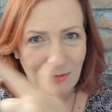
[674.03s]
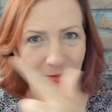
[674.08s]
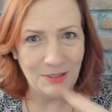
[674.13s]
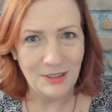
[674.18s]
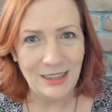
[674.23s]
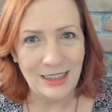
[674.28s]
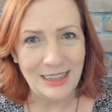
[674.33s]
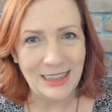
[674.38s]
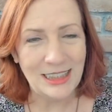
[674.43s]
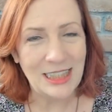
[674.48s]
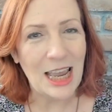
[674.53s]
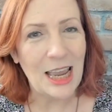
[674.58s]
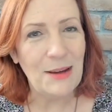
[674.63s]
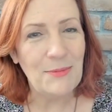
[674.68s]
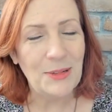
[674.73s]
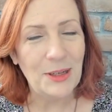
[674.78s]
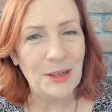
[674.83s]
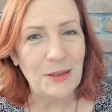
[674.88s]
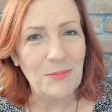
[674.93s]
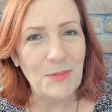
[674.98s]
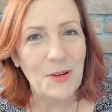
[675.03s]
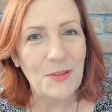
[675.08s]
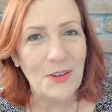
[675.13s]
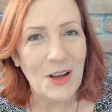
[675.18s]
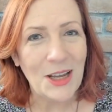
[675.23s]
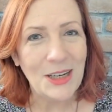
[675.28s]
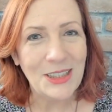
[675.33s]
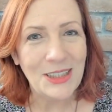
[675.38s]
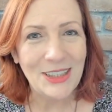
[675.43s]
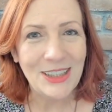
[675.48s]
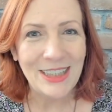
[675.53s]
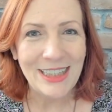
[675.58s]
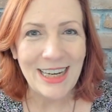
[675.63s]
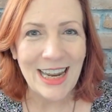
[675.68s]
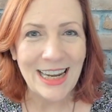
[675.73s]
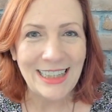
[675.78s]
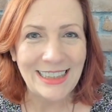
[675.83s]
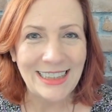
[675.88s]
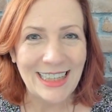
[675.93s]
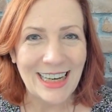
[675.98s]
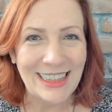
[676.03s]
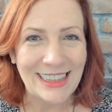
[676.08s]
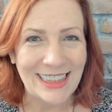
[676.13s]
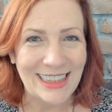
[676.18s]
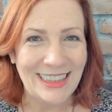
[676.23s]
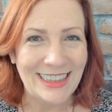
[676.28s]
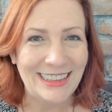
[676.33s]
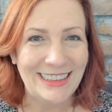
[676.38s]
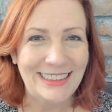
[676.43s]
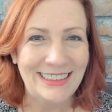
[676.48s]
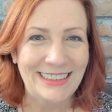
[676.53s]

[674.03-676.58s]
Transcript: it's time to move on to the next section.